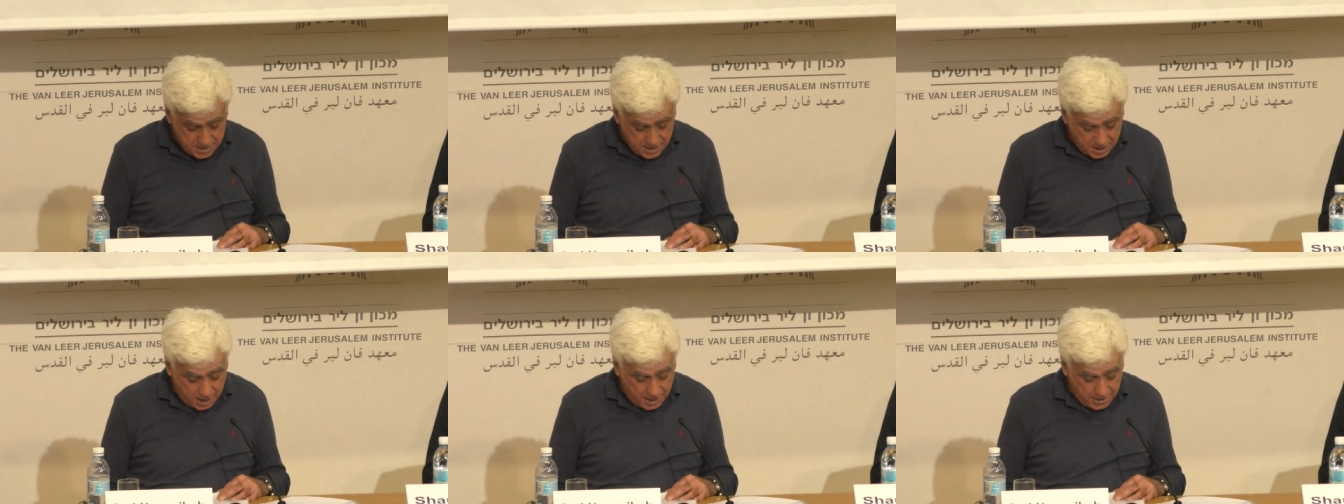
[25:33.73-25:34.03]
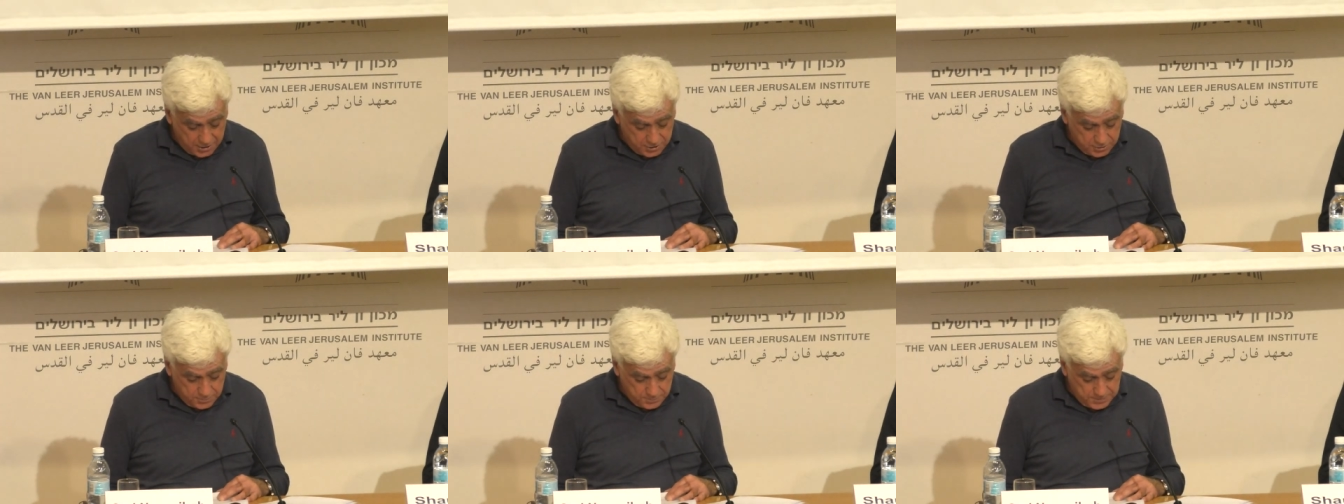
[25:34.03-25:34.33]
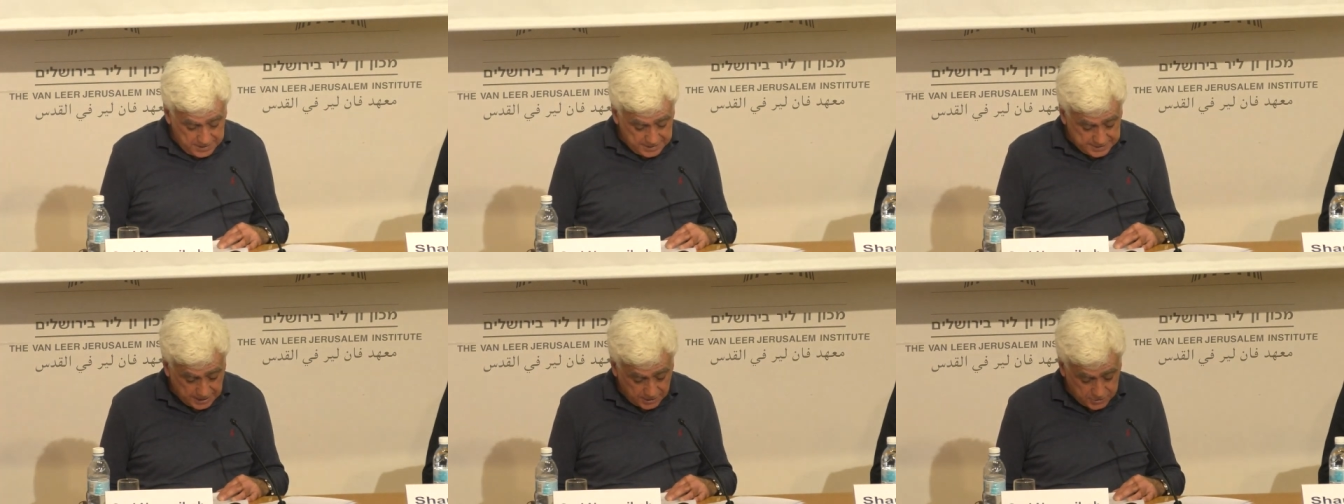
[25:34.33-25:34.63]

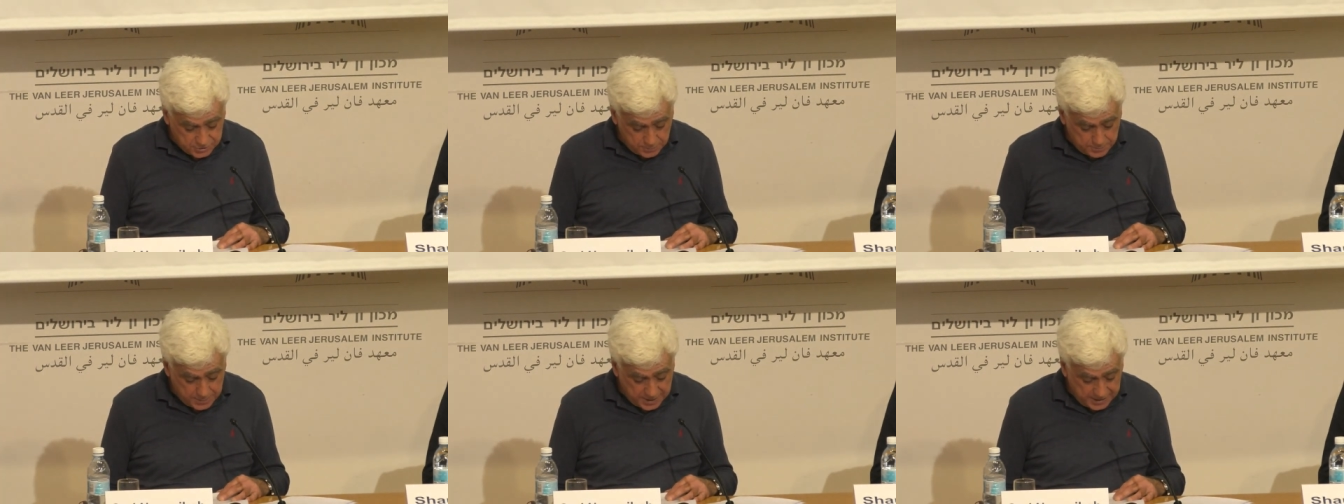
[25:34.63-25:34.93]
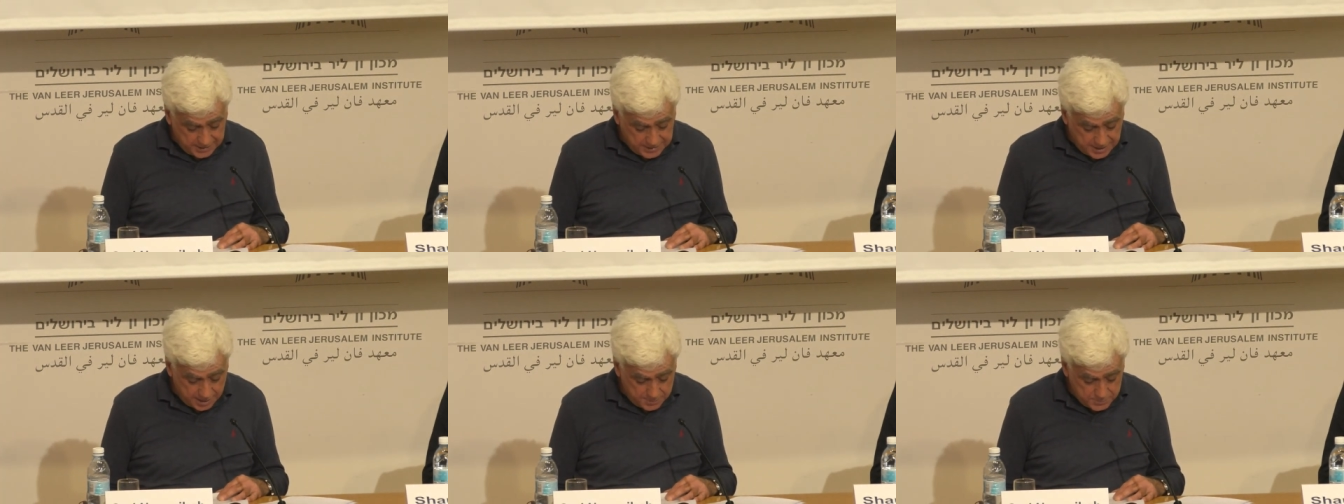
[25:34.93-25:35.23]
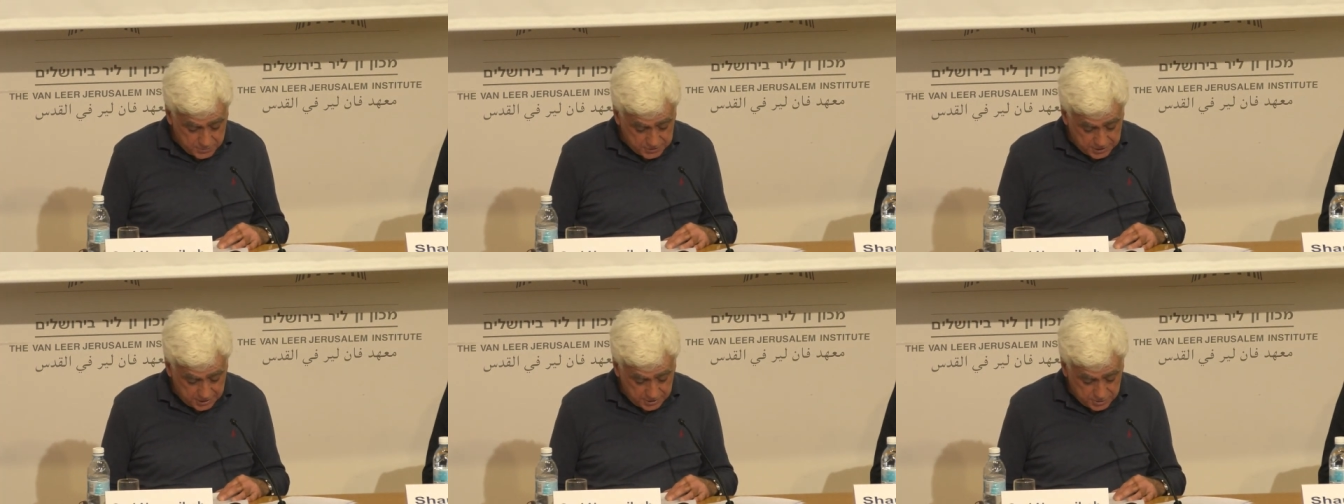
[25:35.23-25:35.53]
Arguably, such a
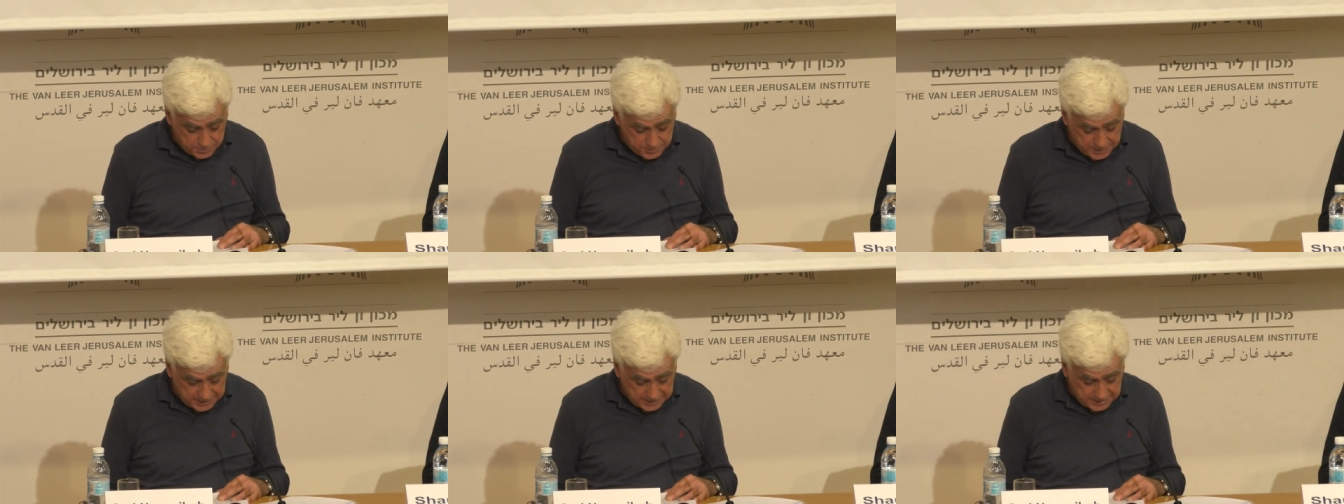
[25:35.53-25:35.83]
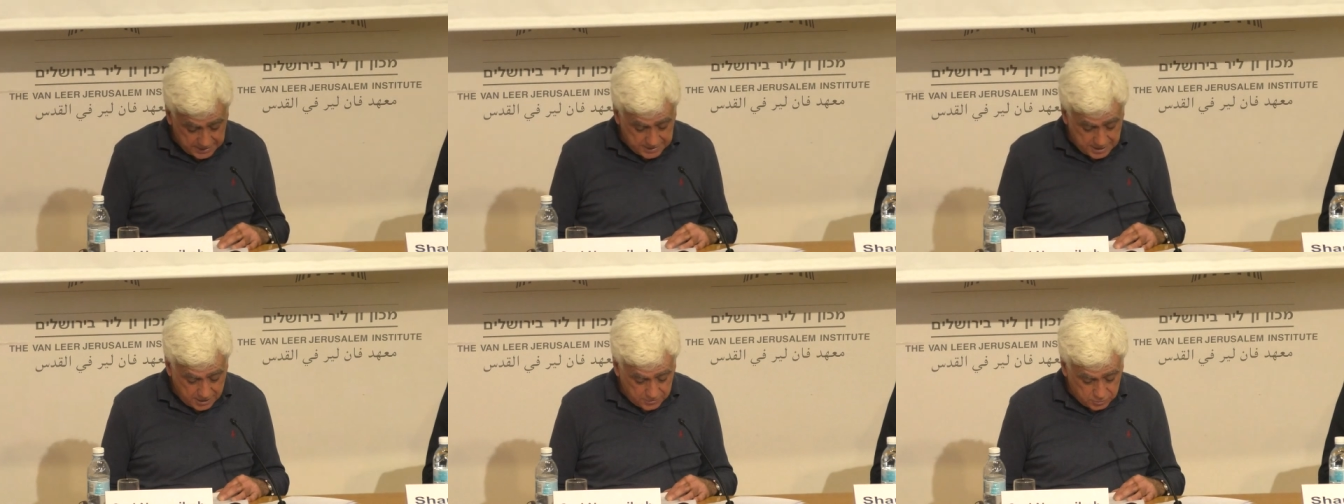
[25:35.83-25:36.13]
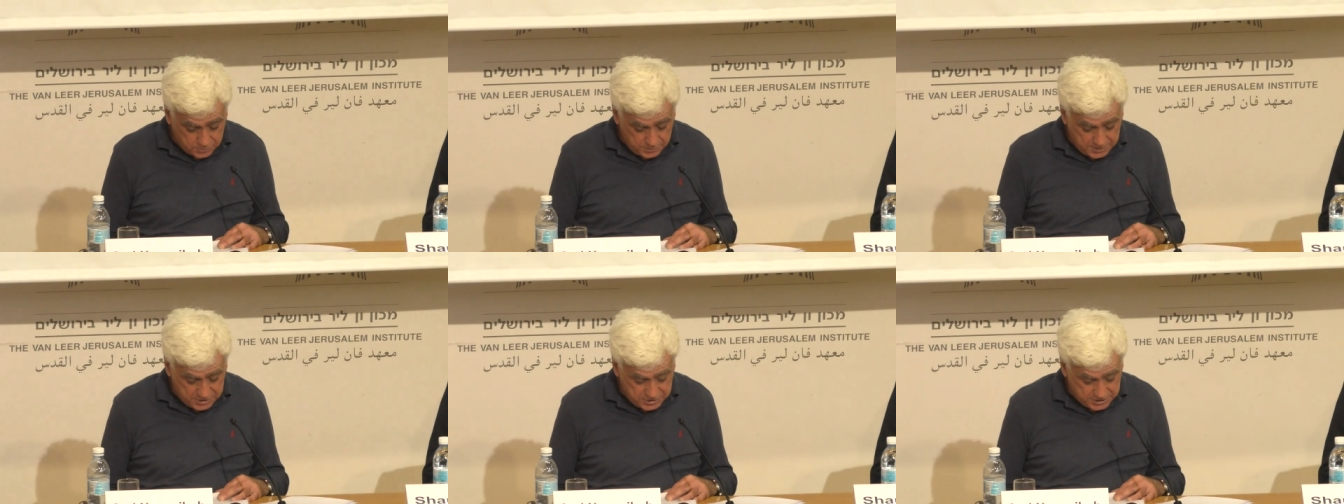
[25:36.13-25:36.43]
paradigm change may turn
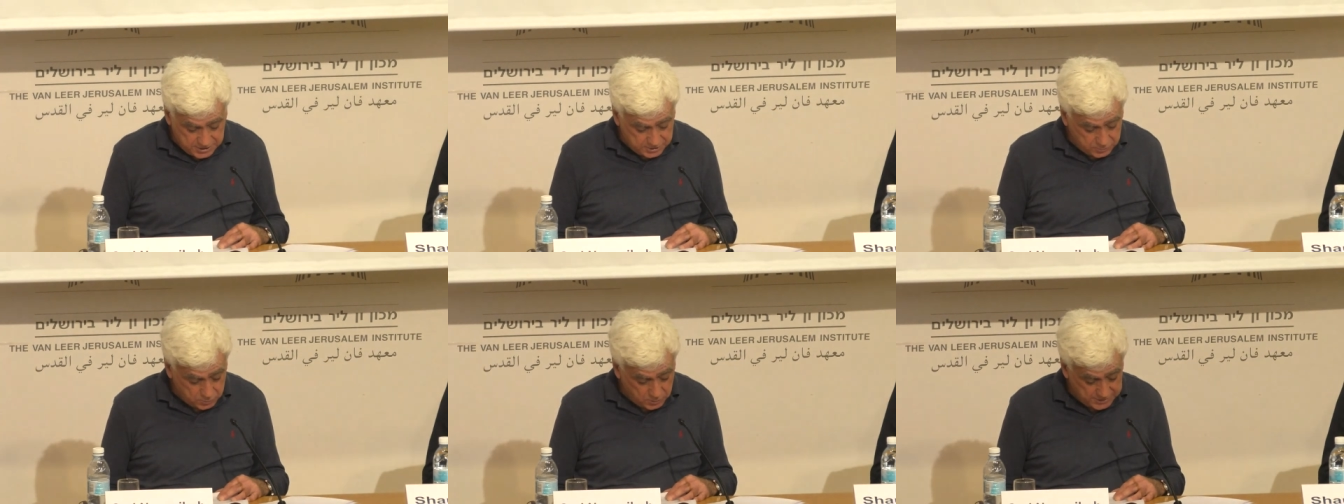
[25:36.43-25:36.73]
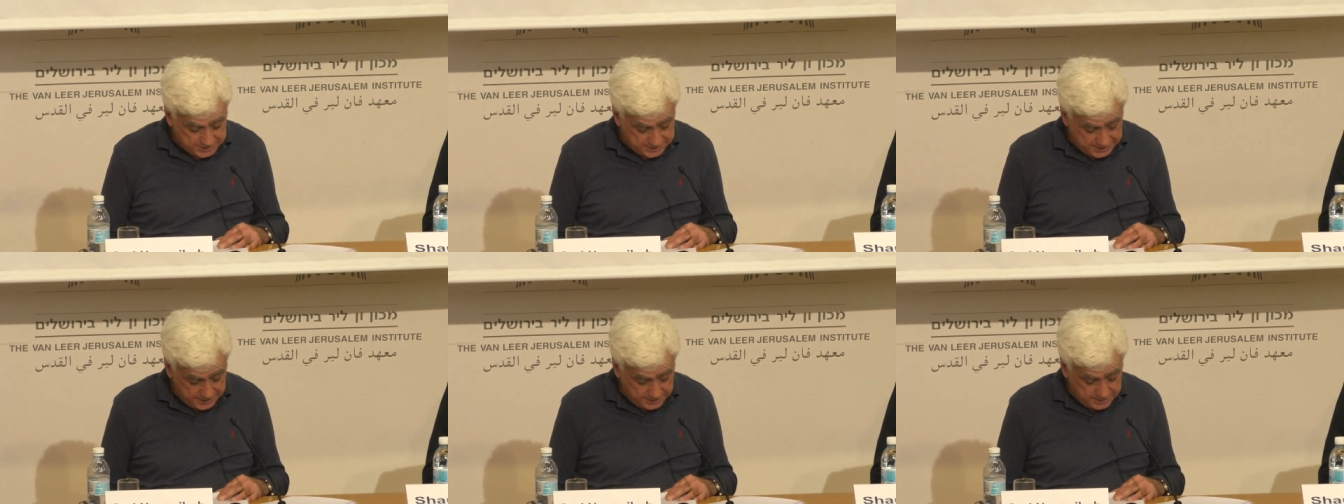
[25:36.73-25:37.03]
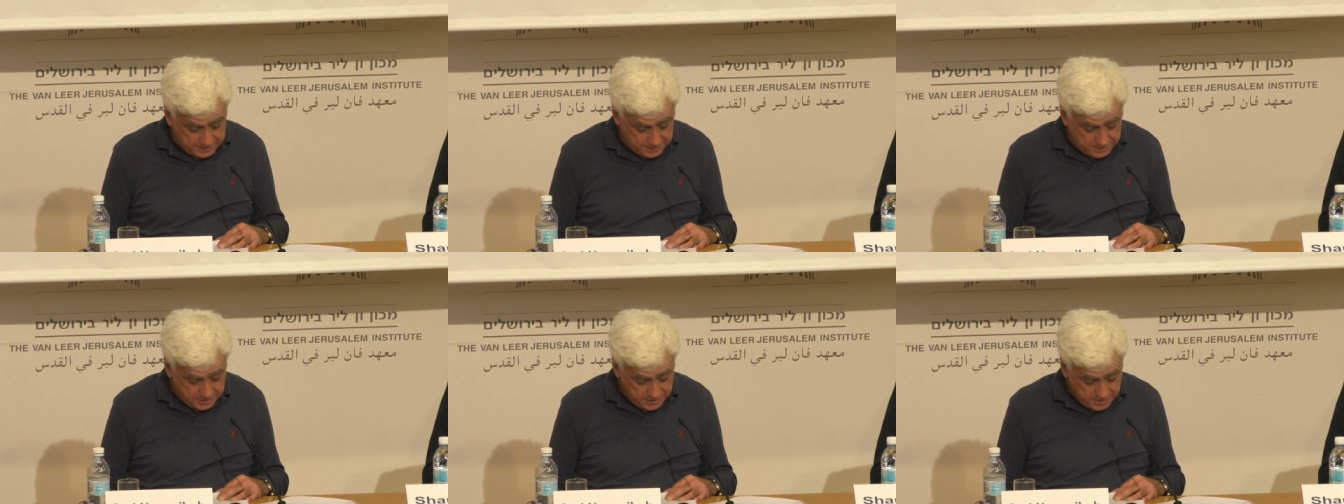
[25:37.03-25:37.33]
out to be just what's
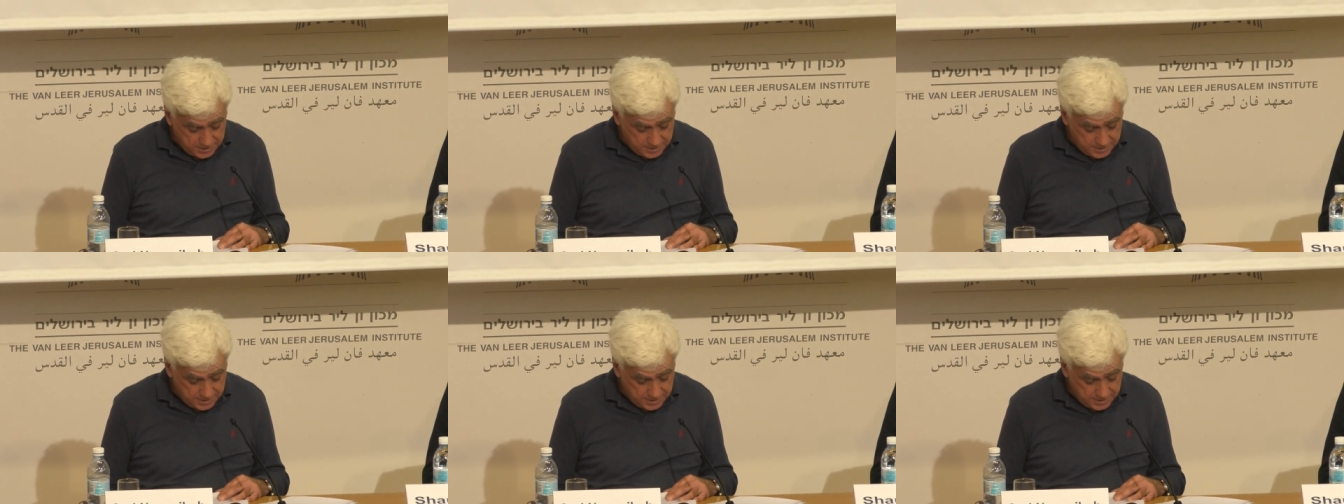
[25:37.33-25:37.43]
needed